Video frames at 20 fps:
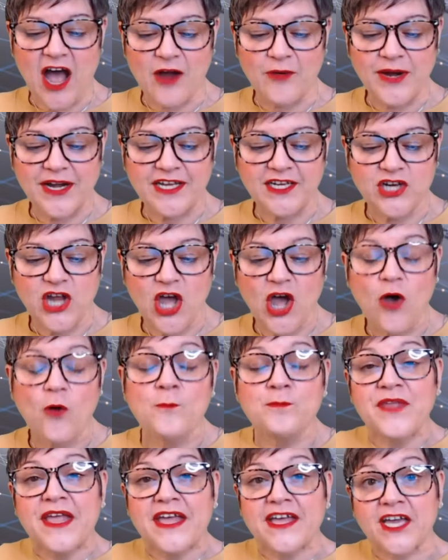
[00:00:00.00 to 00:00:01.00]
already
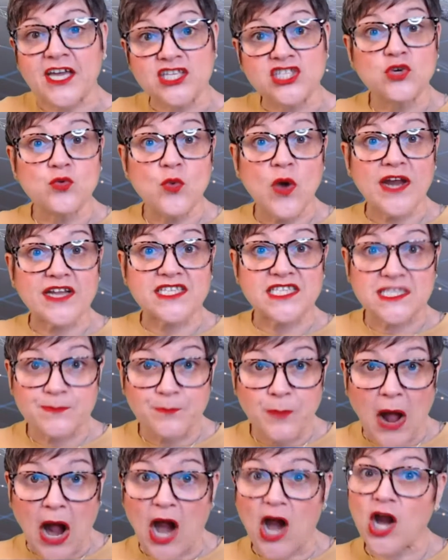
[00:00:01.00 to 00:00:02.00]
know, because you want to
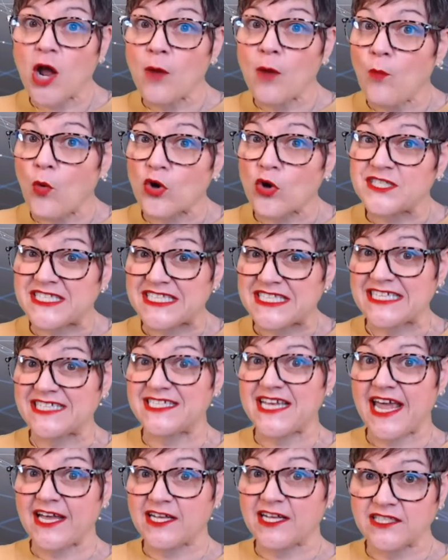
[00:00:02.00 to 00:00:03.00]
spark a more
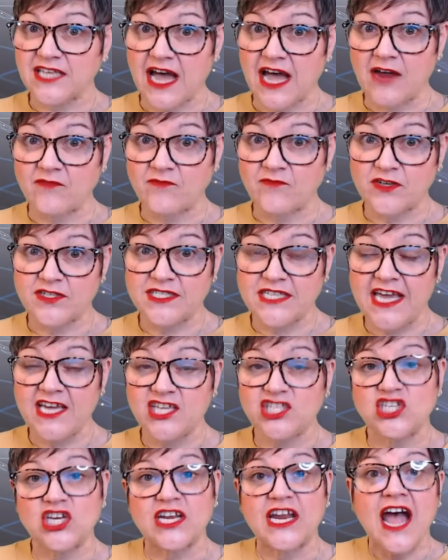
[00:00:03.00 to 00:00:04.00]
detailed
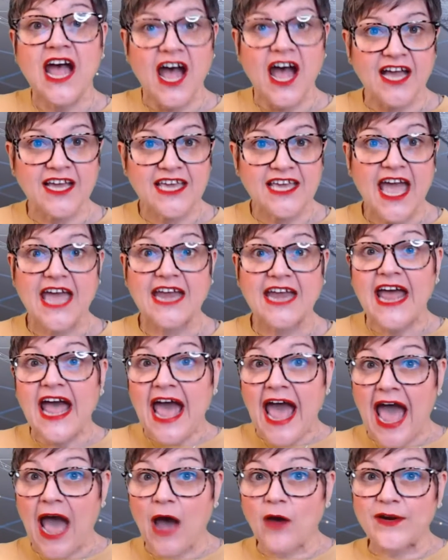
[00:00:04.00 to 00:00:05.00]
conversation. Again,
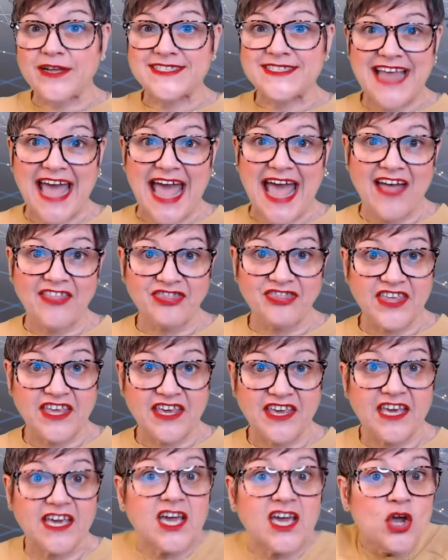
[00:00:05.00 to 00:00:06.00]
how does that
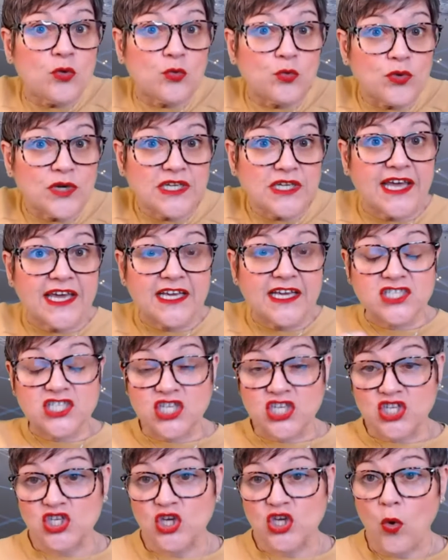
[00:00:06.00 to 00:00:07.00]
thing relate
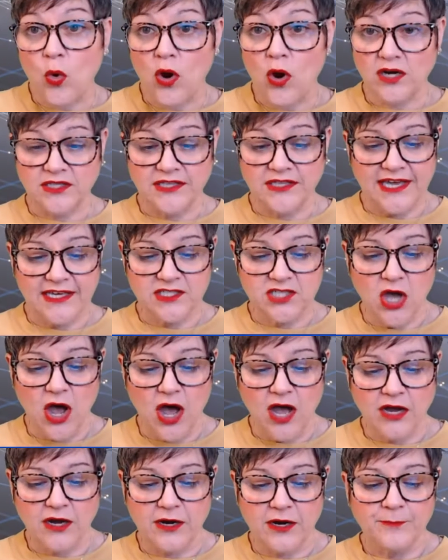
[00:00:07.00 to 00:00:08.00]
to your lay
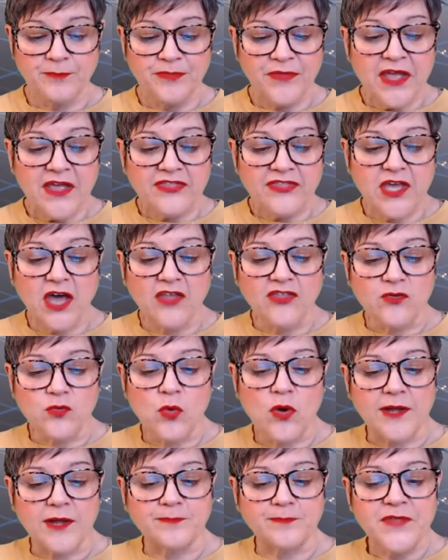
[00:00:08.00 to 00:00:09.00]
talker? The other
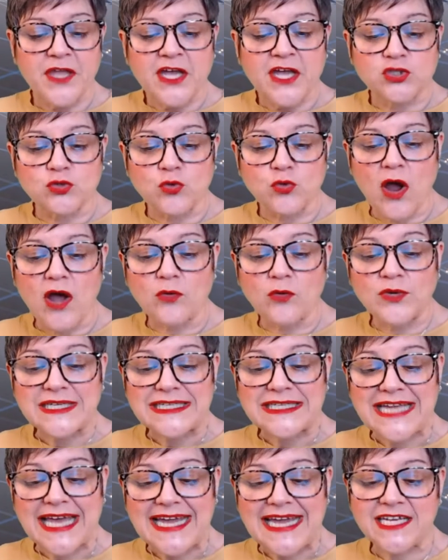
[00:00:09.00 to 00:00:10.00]
one, draw
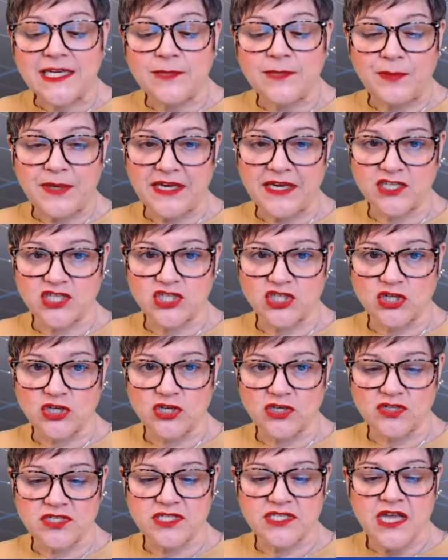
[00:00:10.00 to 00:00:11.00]
related
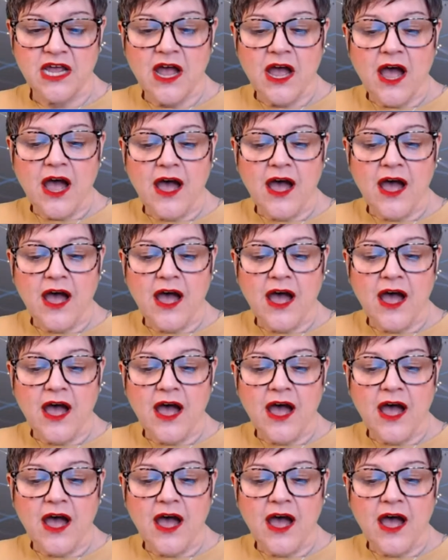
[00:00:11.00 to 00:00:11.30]
pictures.